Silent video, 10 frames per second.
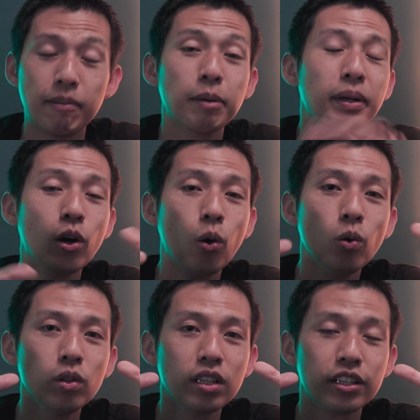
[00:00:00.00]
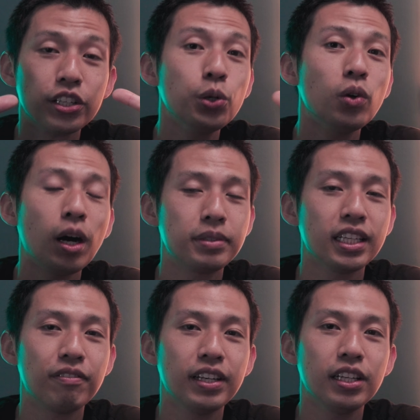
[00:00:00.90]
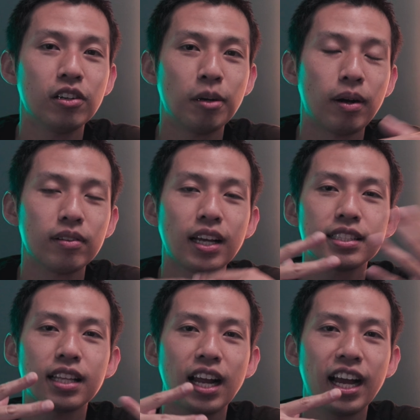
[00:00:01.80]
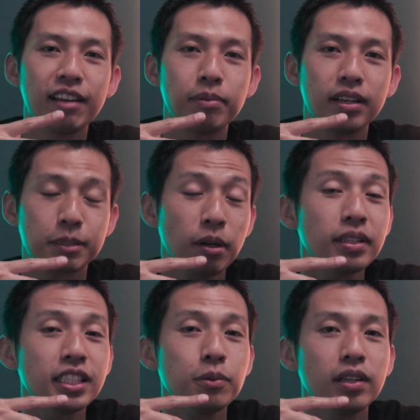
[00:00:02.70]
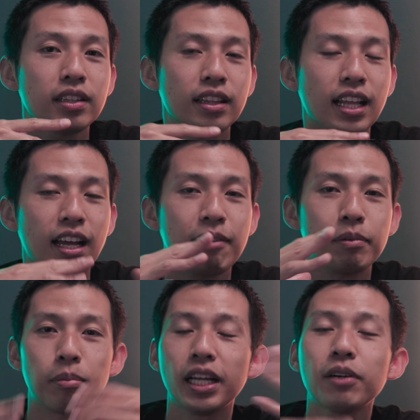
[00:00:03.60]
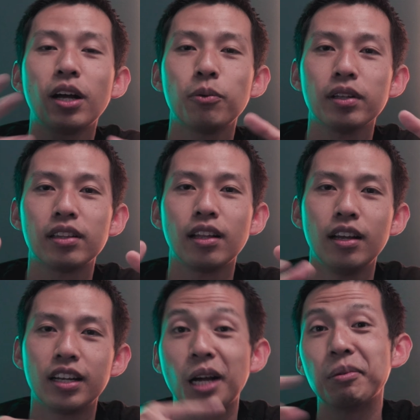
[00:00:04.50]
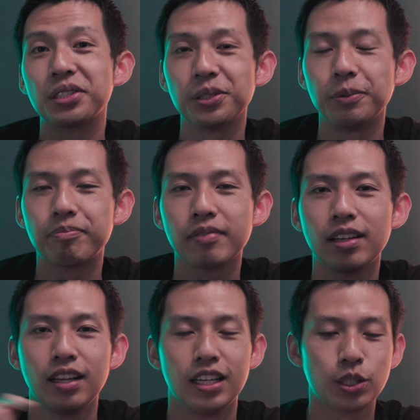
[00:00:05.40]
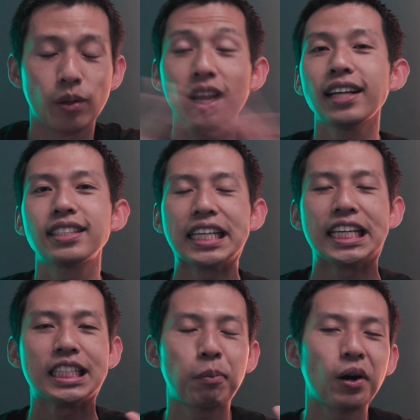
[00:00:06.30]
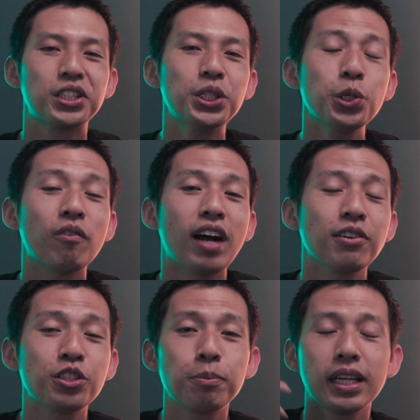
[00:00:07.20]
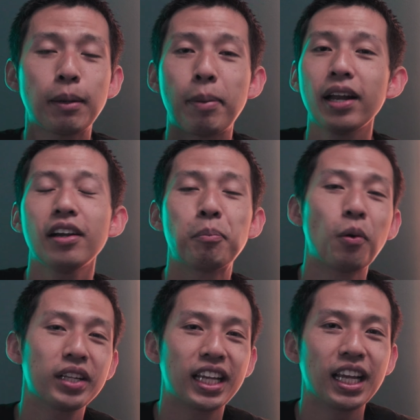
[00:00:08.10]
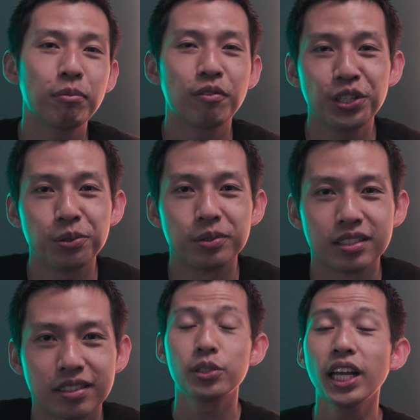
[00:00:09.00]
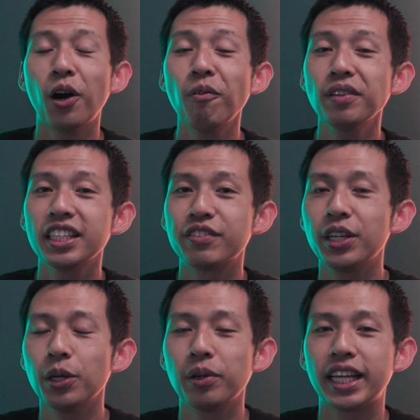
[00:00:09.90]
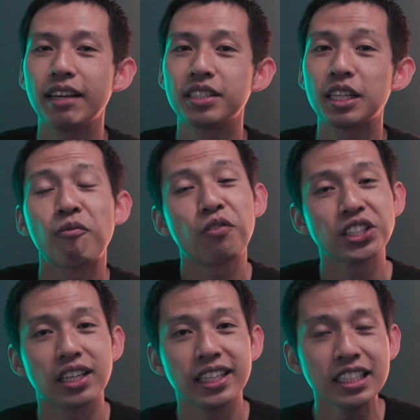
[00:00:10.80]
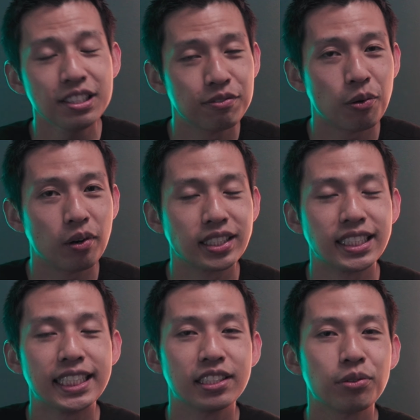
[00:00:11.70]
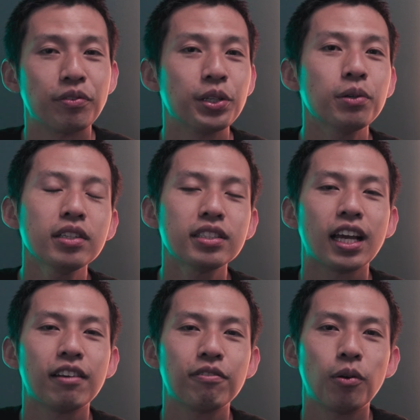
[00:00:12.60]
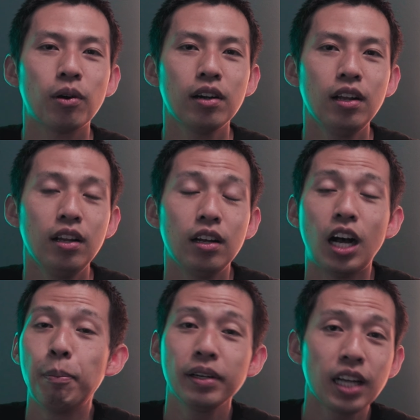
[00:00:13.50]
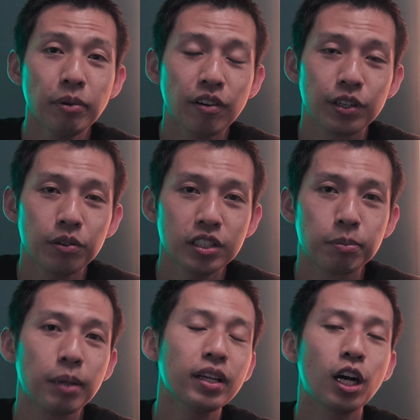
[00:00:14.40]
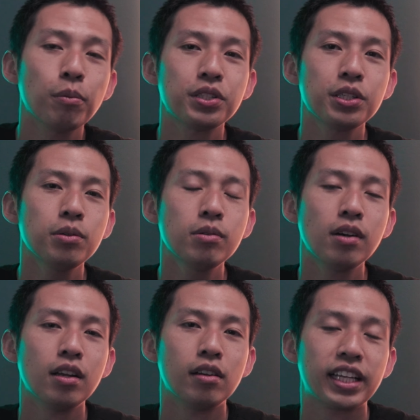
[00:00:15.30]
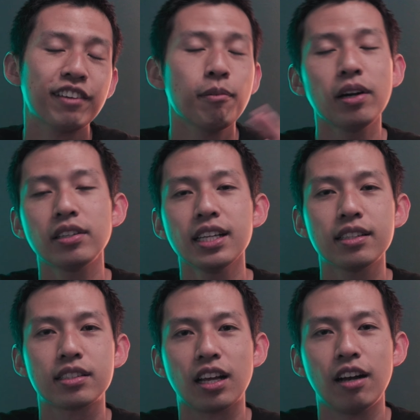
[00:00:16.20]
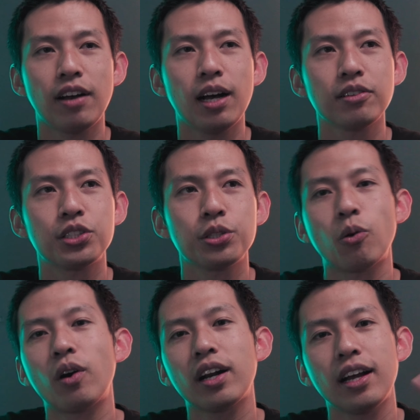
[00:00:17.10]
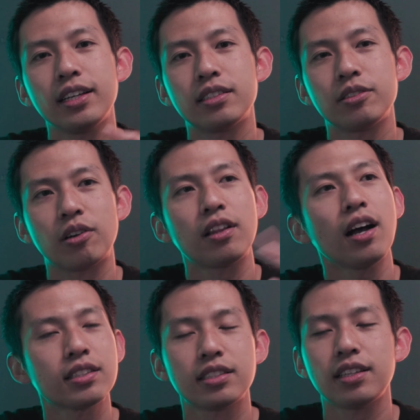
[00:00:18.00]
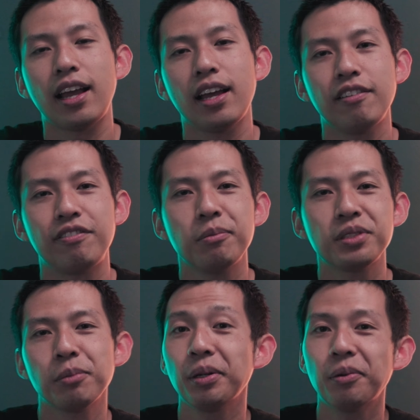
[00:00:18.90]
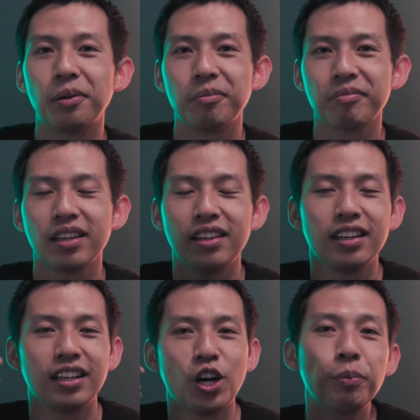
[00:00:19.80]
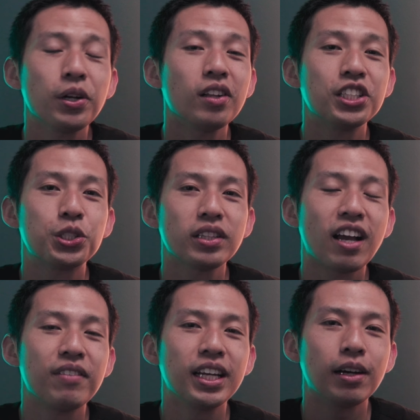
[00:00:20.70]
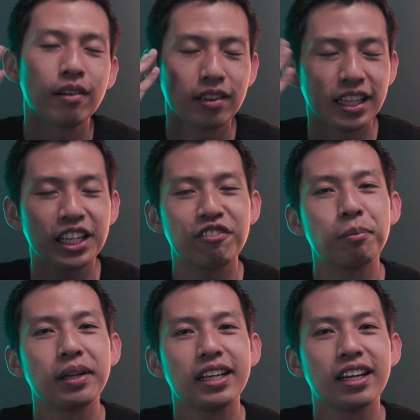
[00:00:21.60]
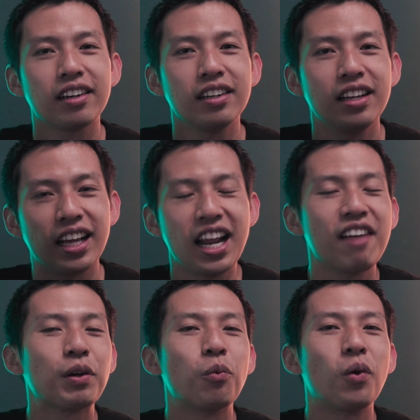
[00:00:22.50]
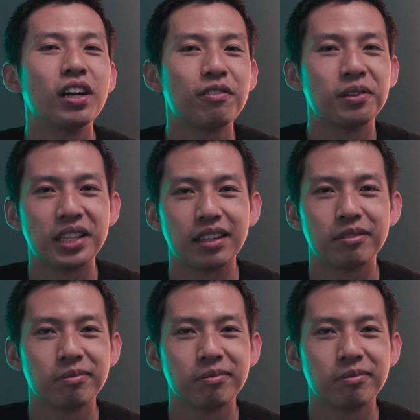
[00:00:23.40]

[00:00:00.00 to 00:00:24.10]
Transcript: I'm gonna make a whole new updated video about lights that I've been experimenting with and that I've been playing around with coming soon. So that is part two of how to make better board game reviews. So yeah, hopefully this video gives some fresh ideas for seasoned reviewers and for up and coming reviewers. Maybe it helps you give a better sense of how to organize your thoughts and film some b-roll. Hope you all enjoyed that video. Thank you for being here and have a wonderful day.